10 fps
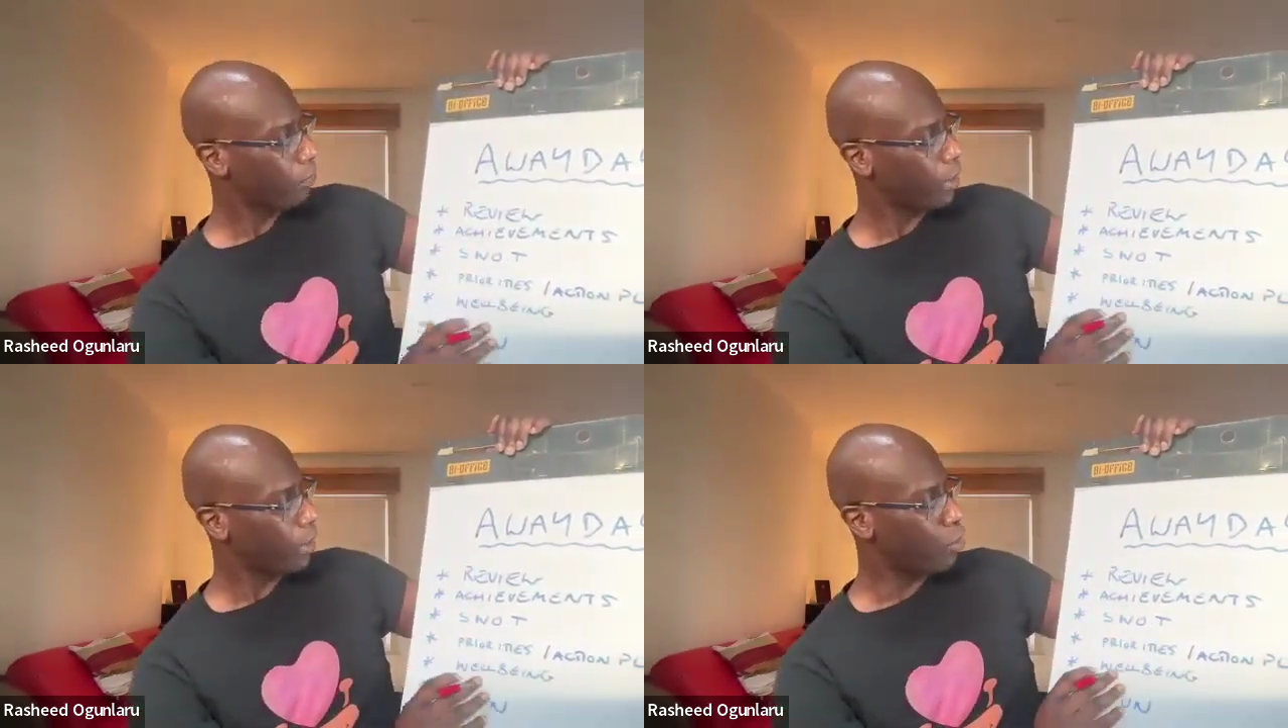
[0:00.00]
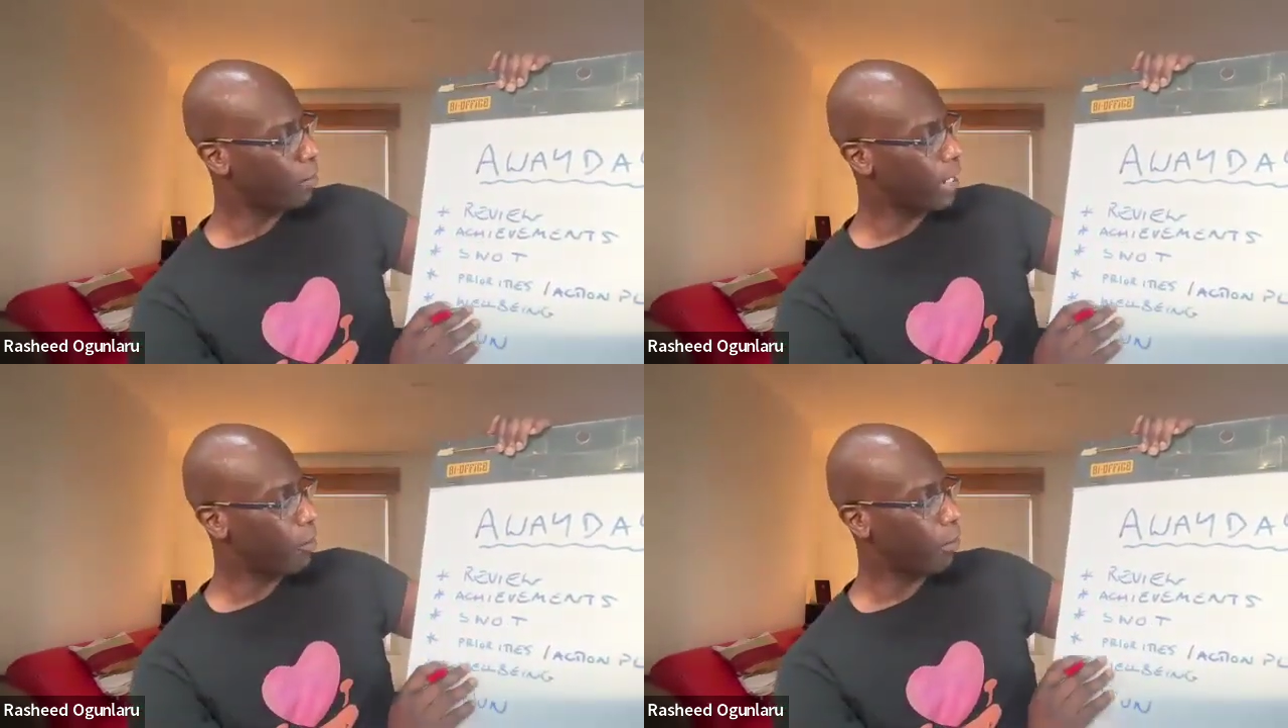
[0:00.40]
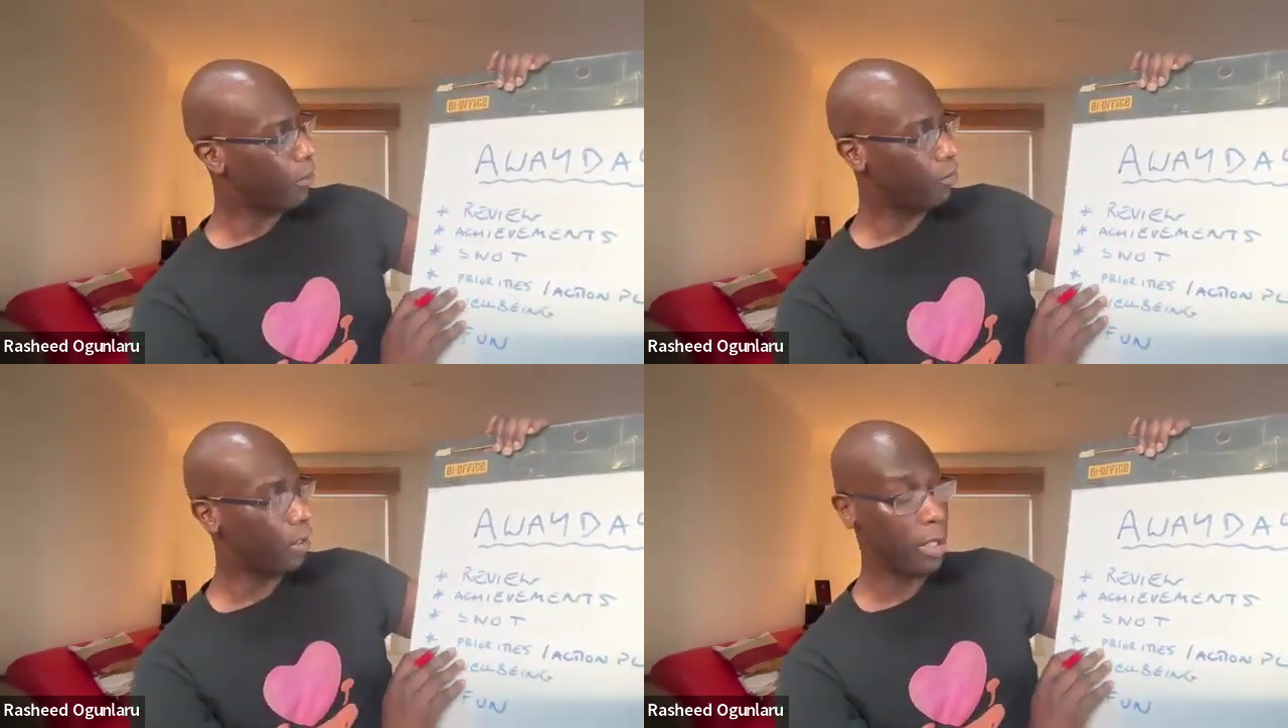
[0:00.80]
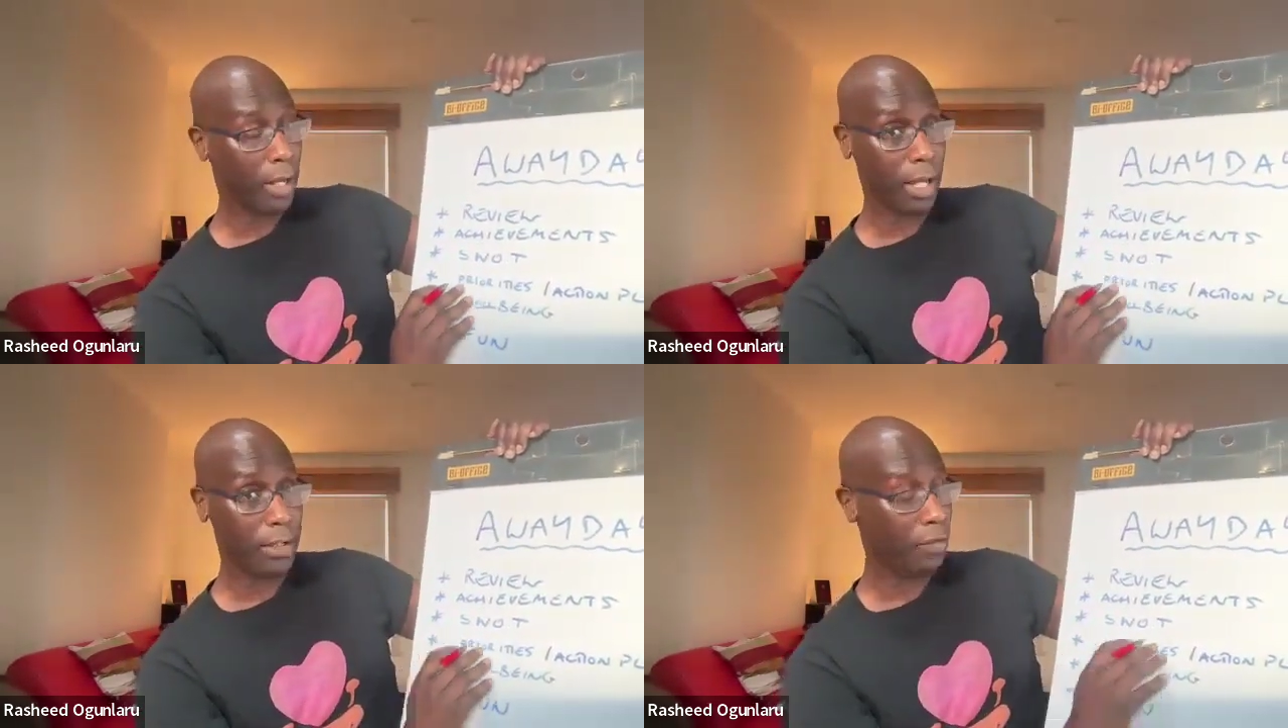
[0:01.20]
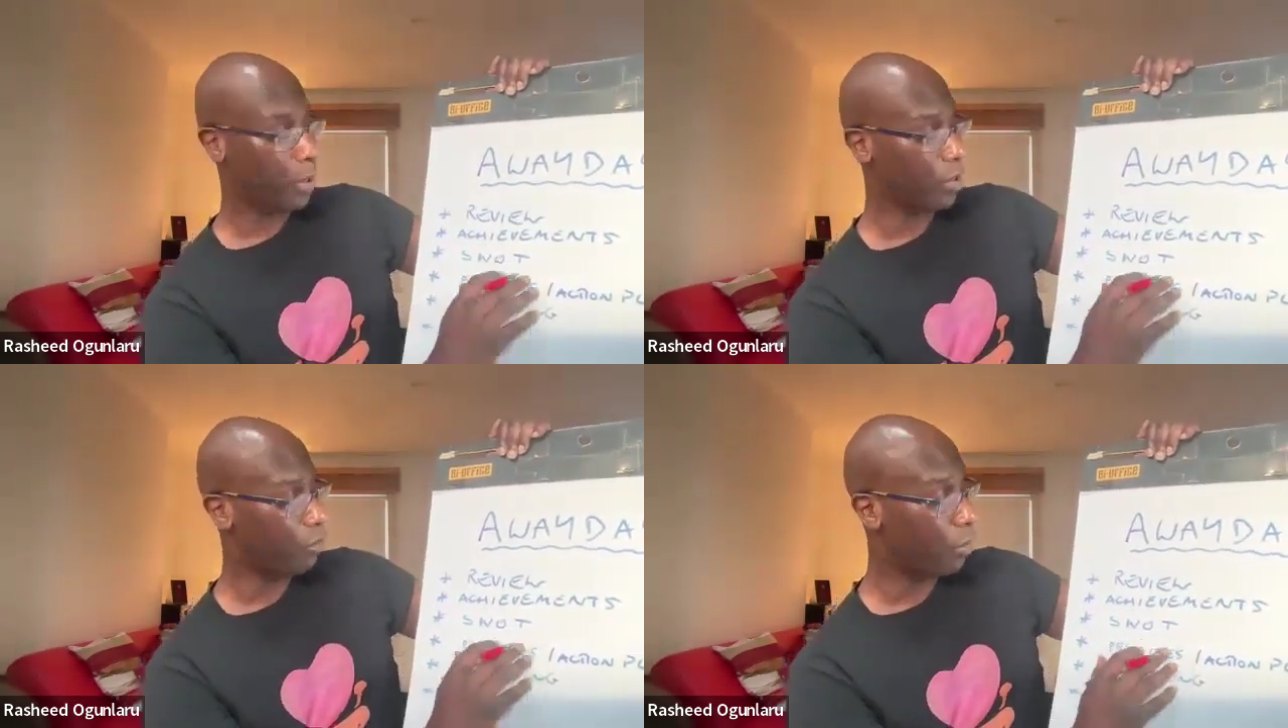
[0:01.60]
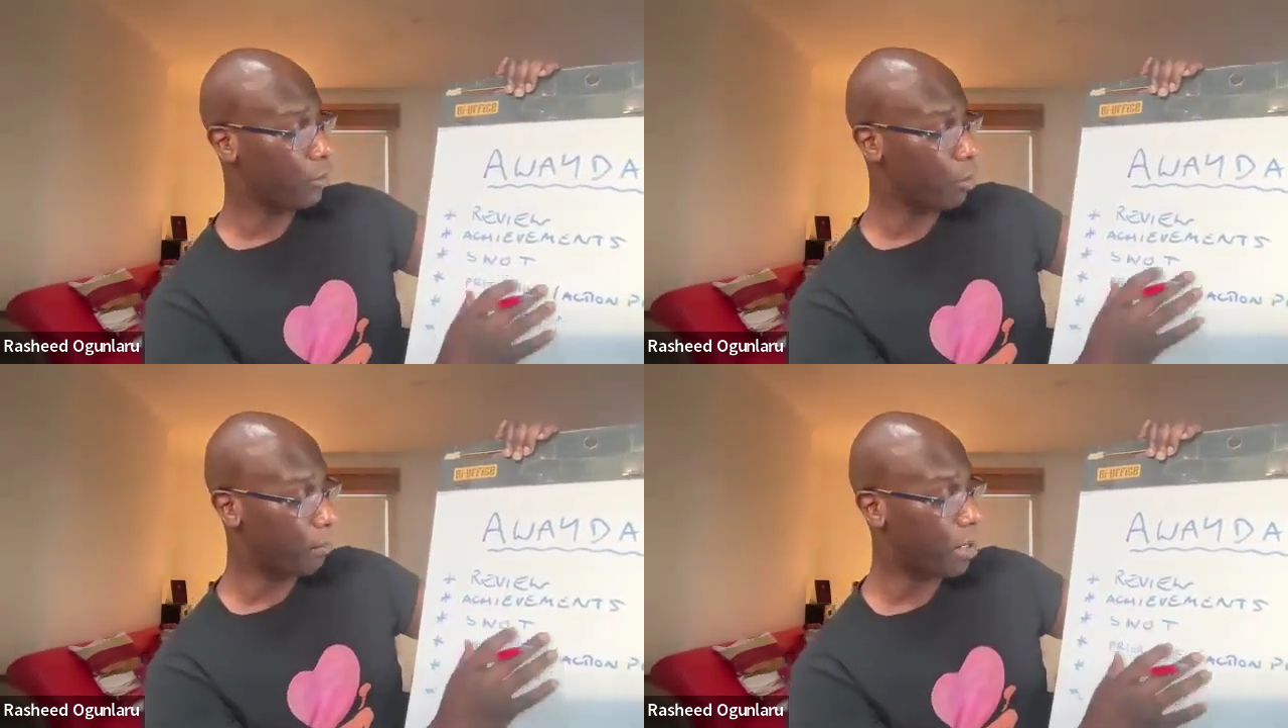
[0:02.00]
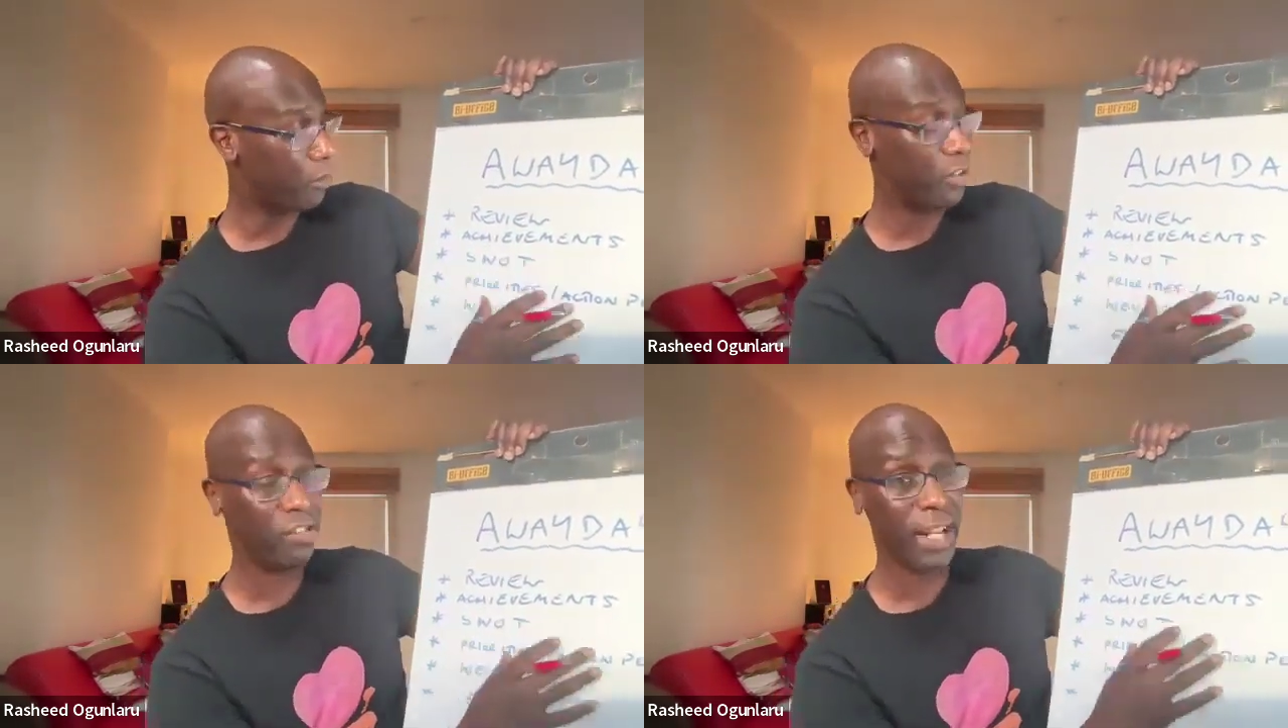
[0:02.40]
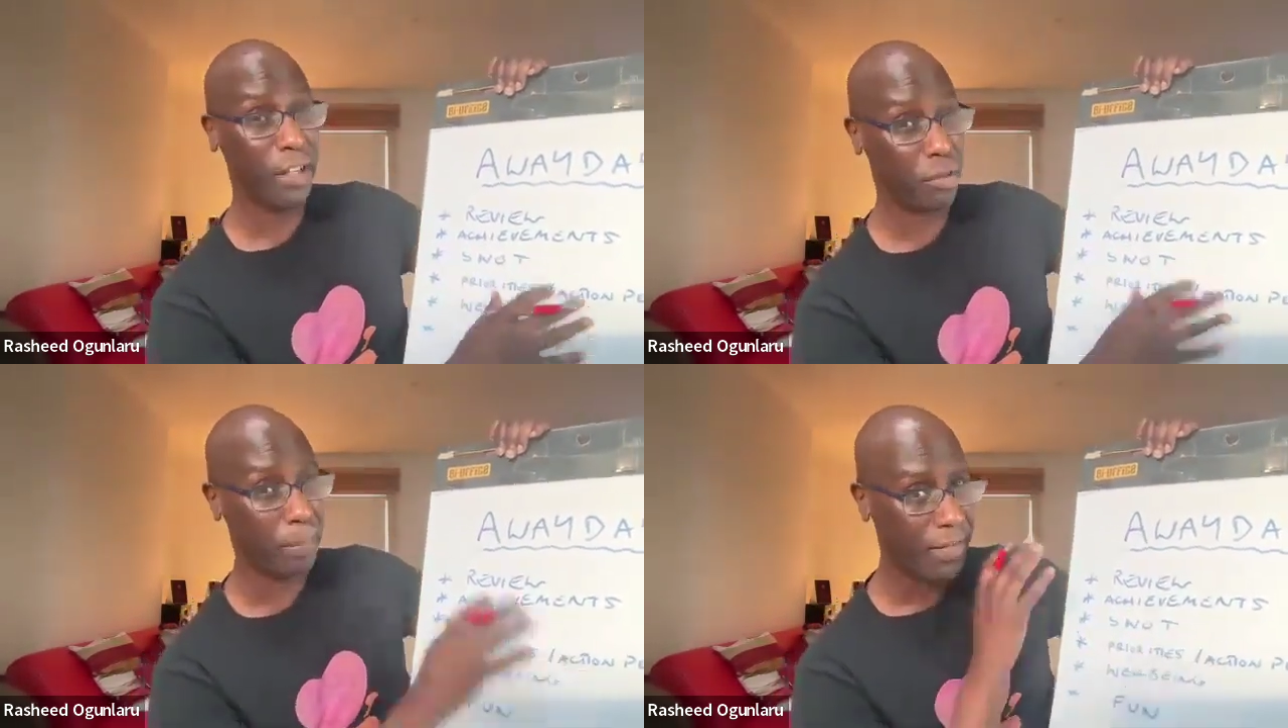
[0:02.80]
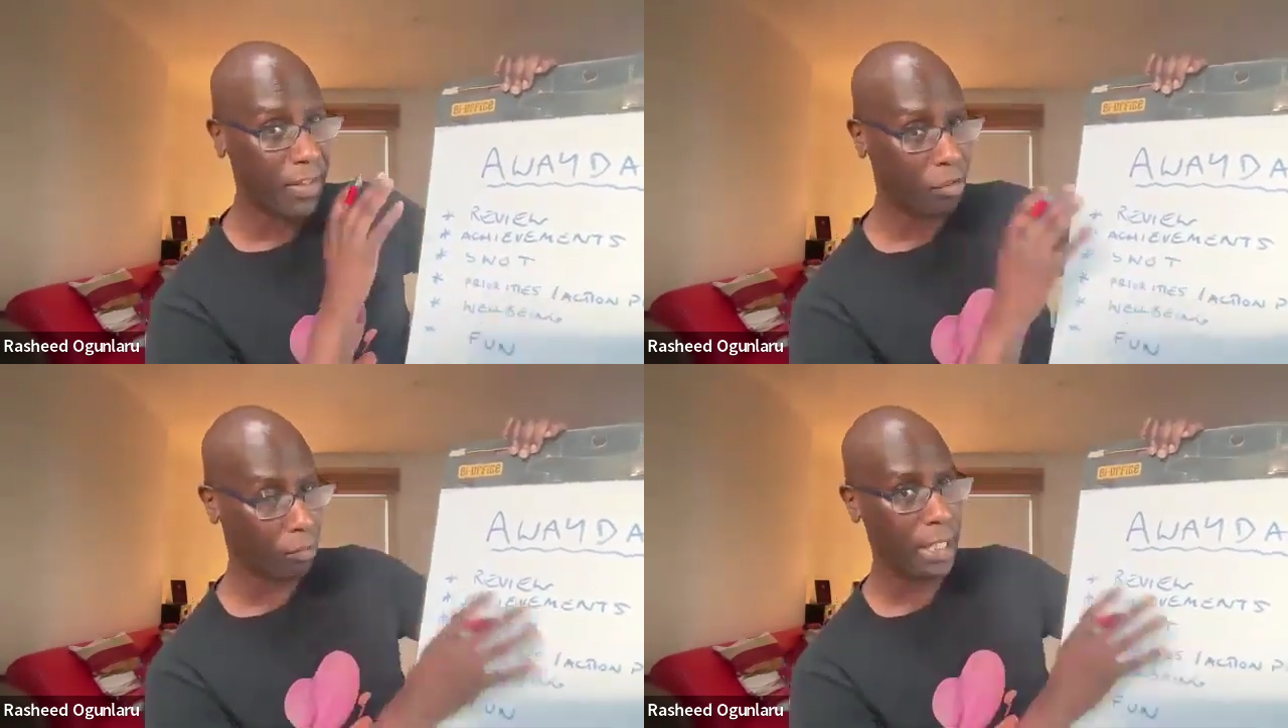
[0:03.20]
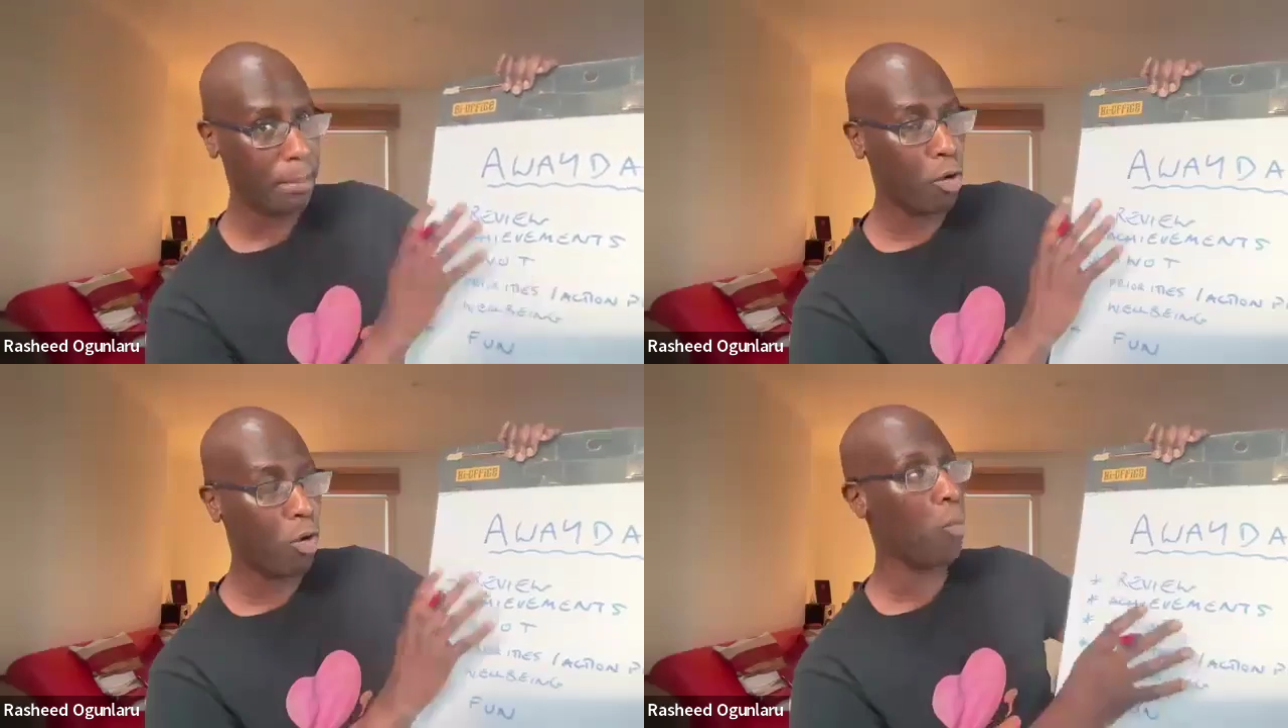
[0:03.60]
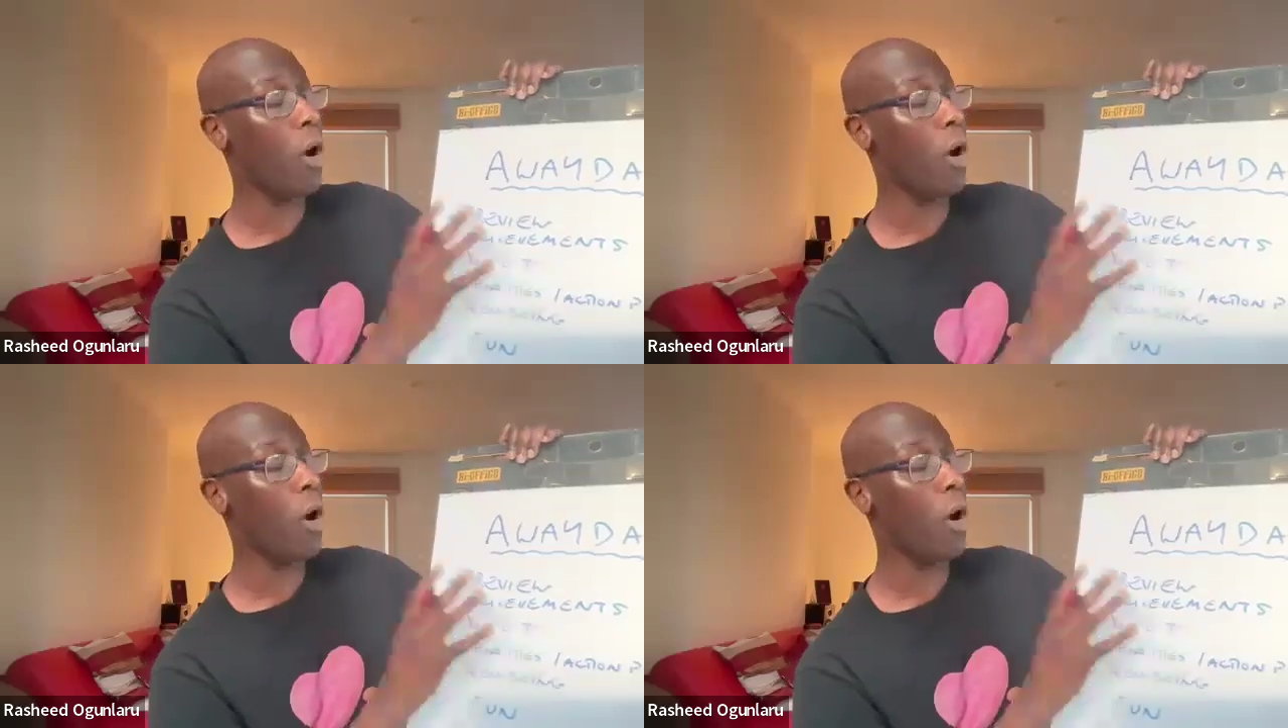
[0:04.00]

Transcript: you might want to, once you've got your priorities and action plan, that's really important.